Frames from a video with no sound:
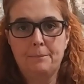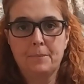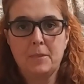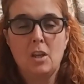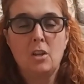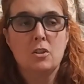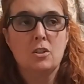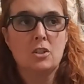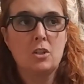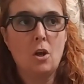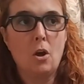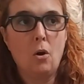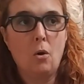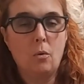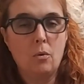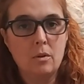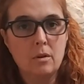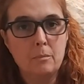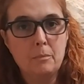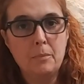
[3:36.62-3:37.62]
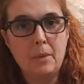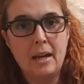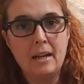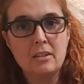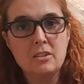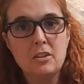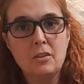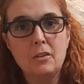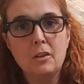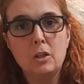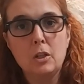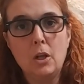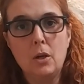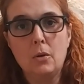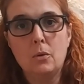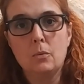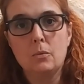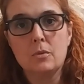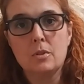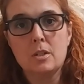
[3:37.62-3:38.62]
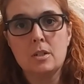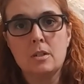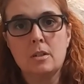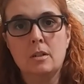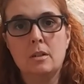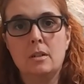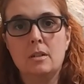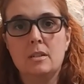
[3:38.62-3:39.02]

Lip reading: So back to the loans.